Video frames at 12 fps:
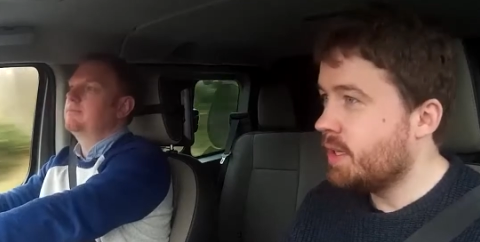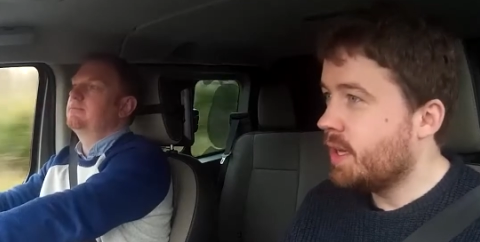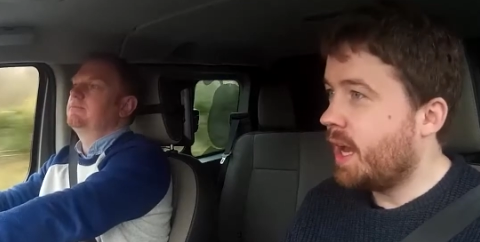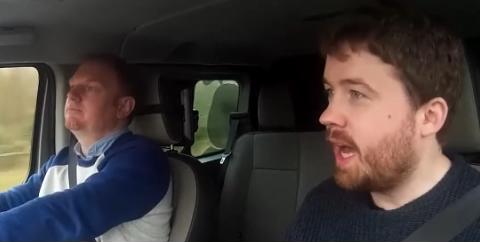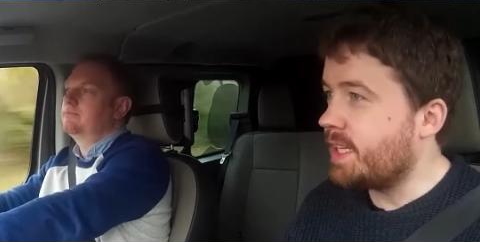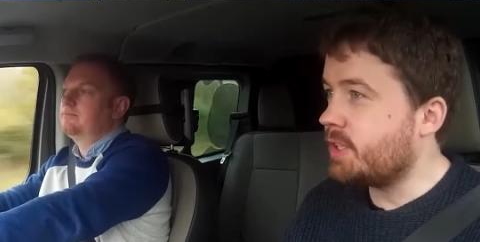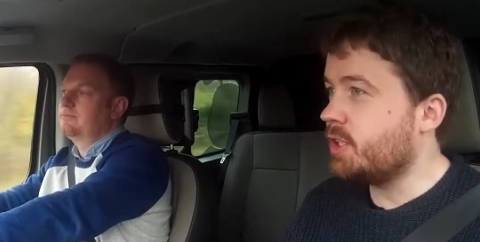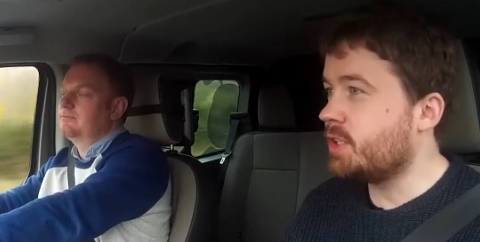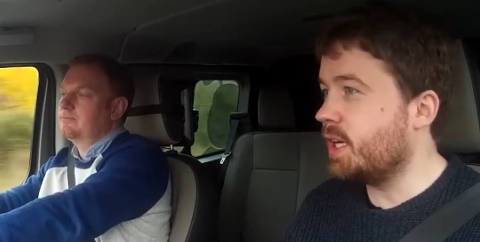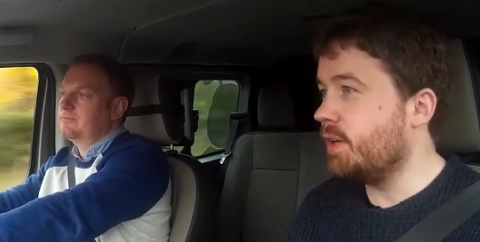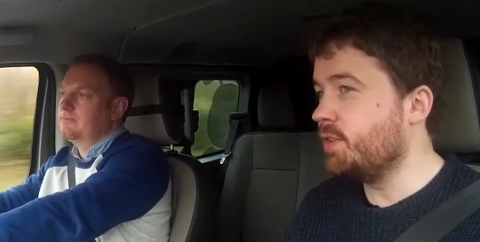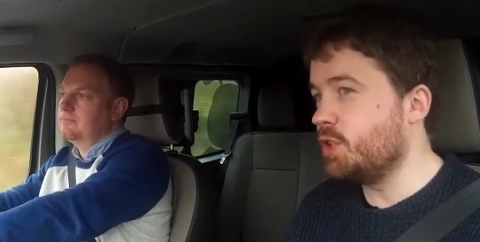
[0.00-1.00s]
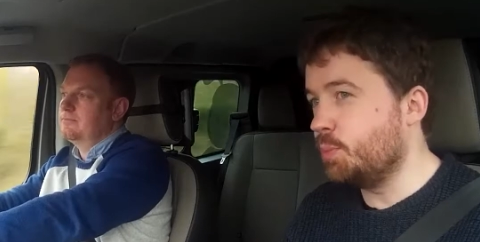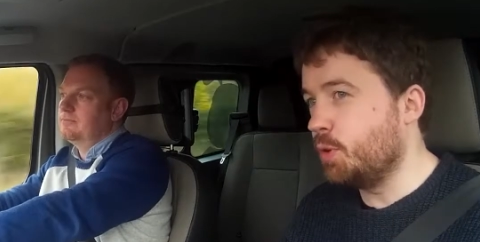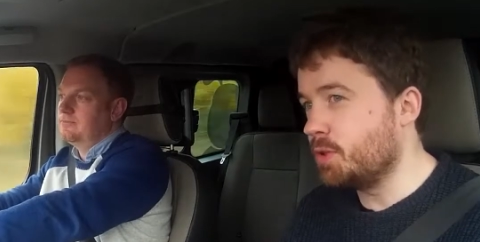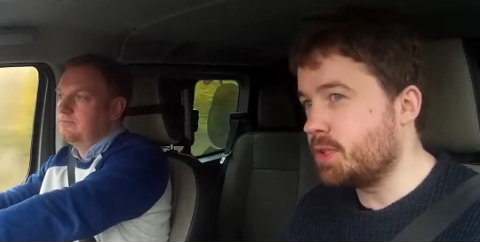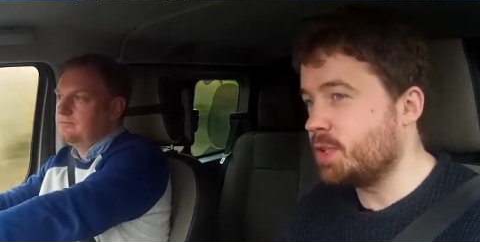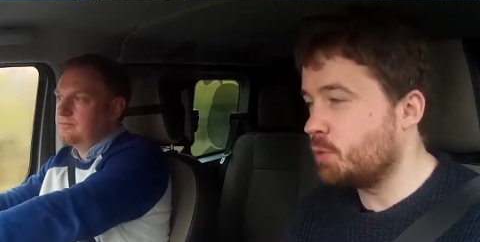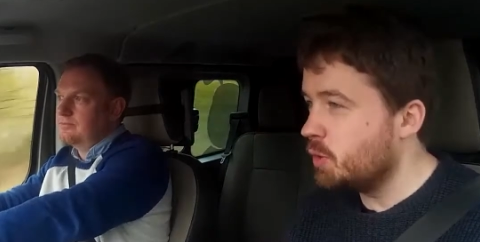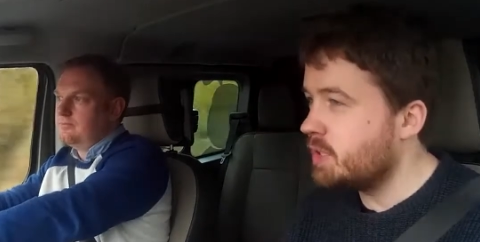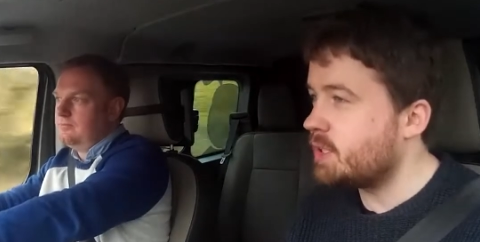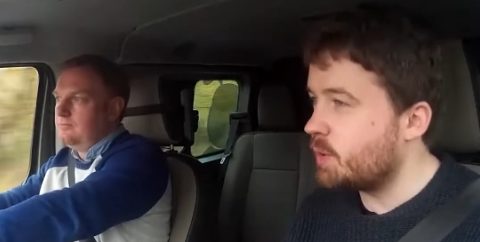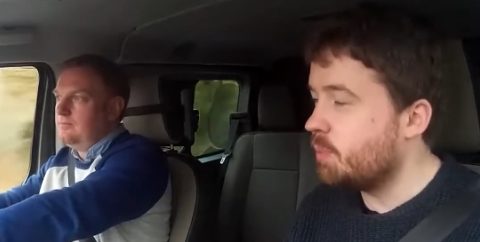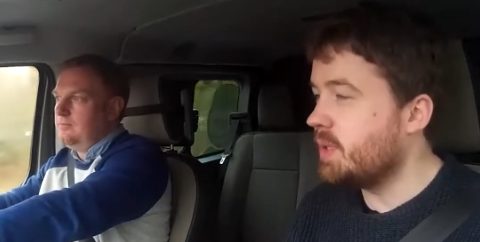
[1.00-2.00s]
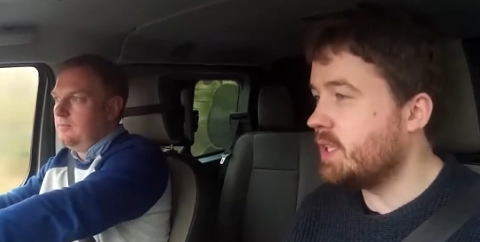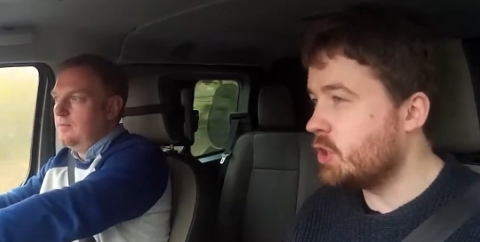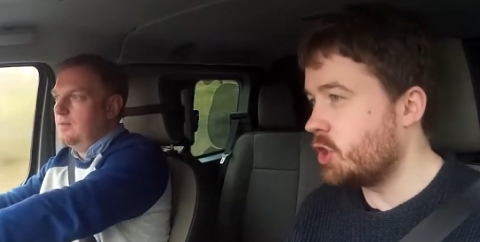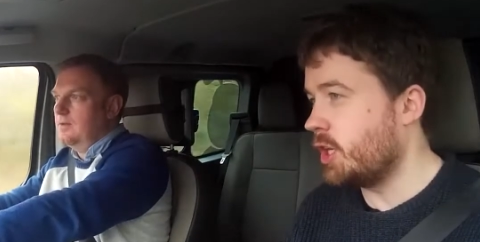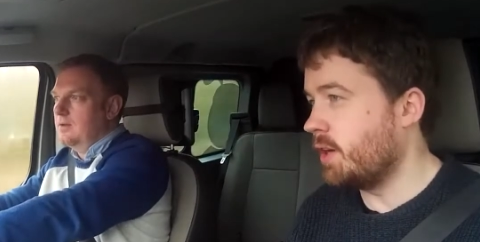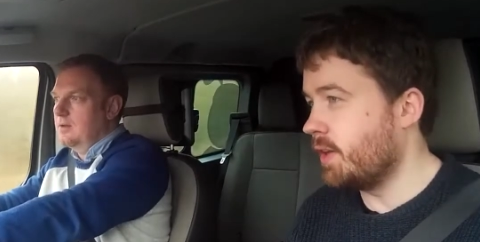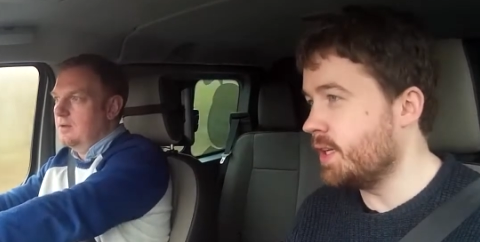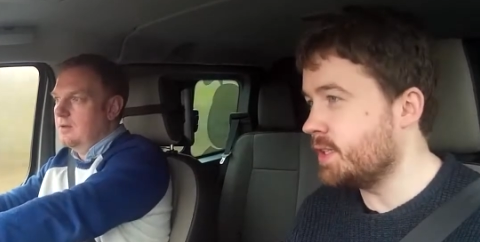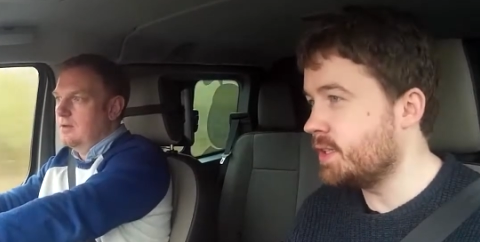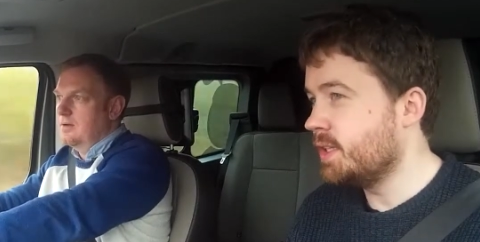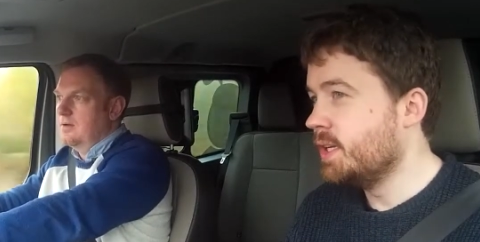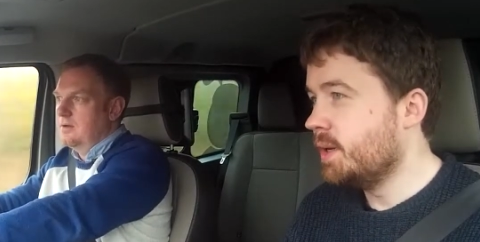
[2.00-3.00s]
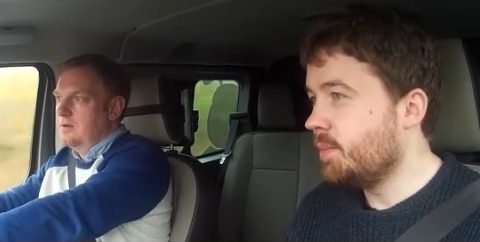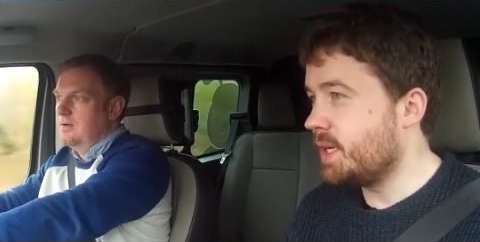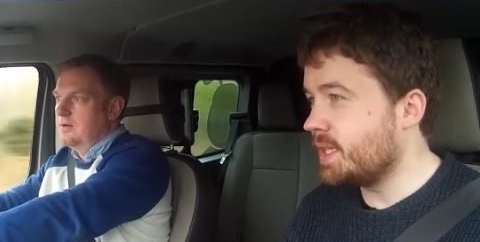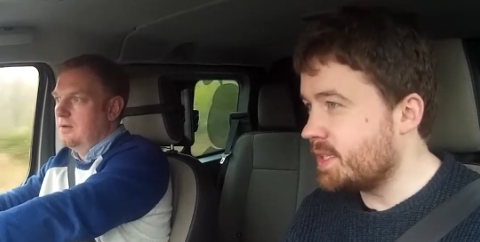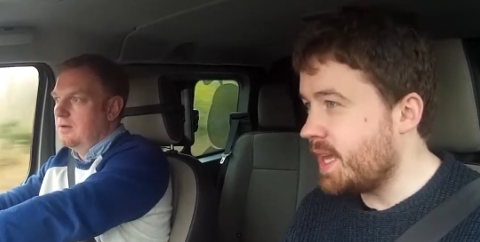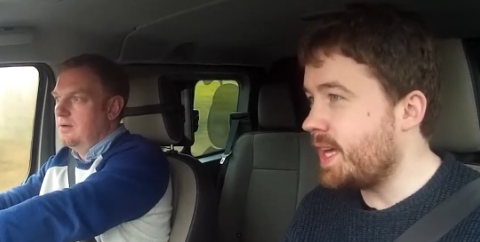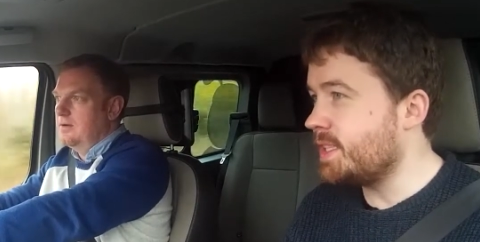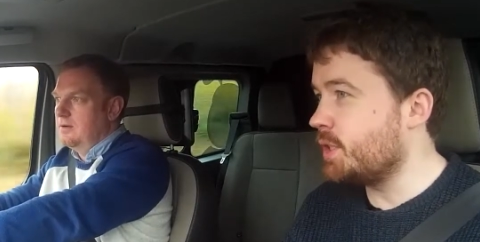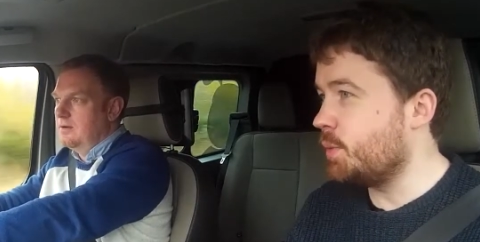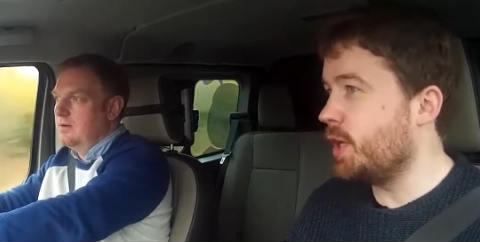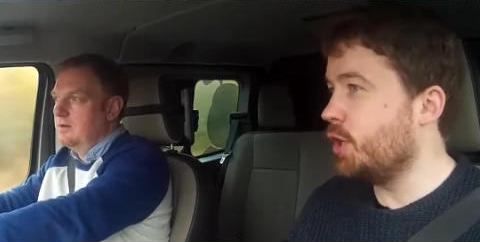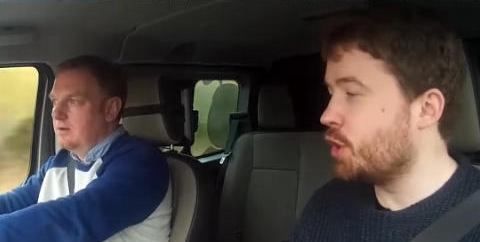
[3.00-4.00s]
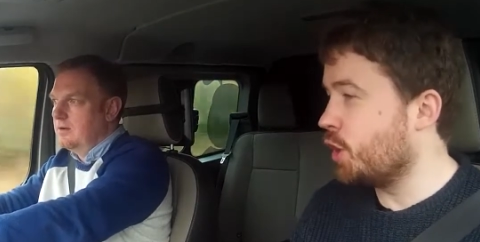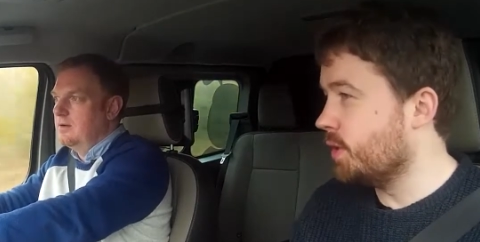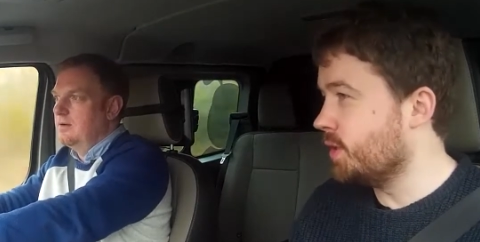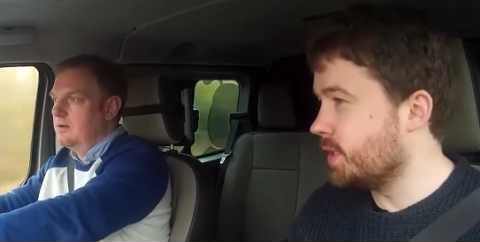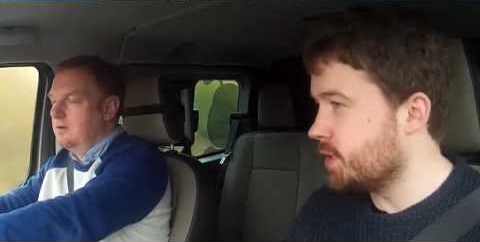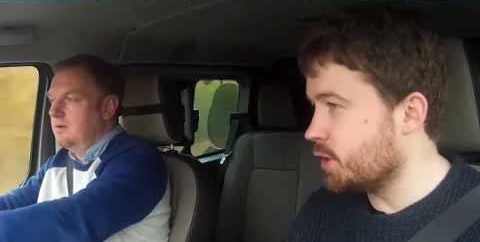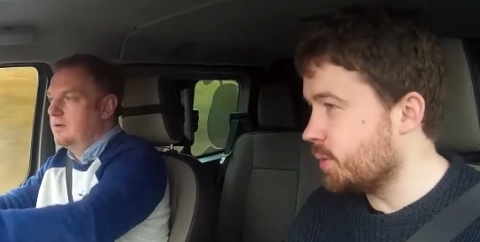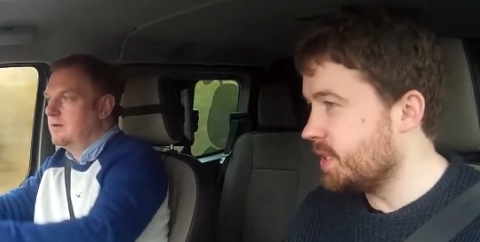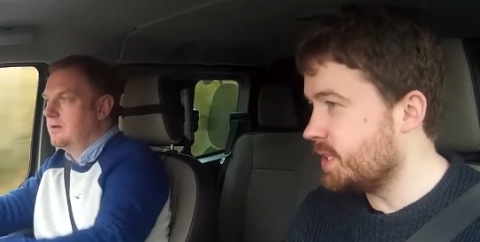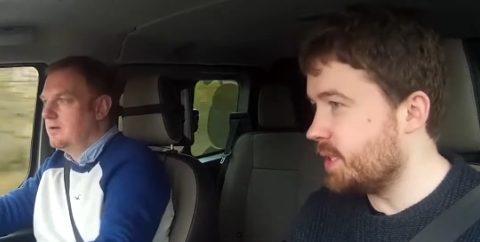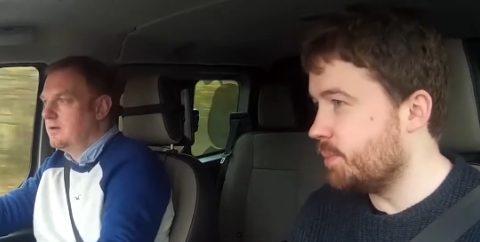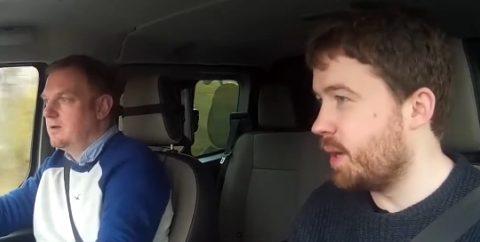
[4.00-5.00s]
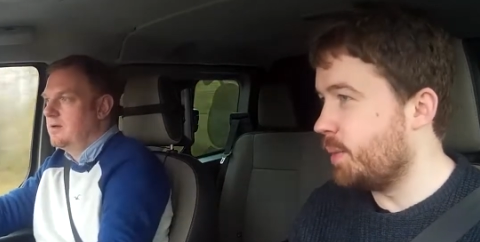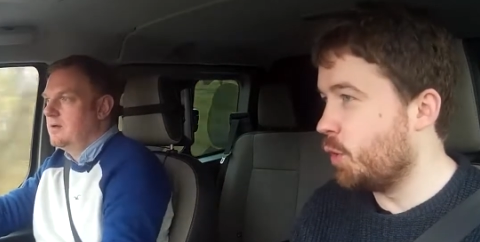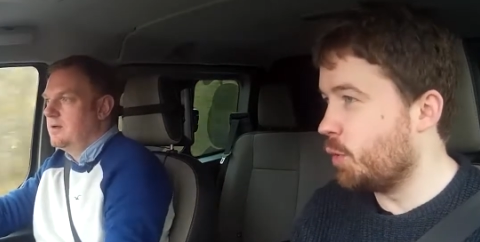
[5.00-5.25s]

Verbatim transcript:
Speaker 1: Ask yourself as you post this, would somebody share this? Because that's the way your content's going to be seen by more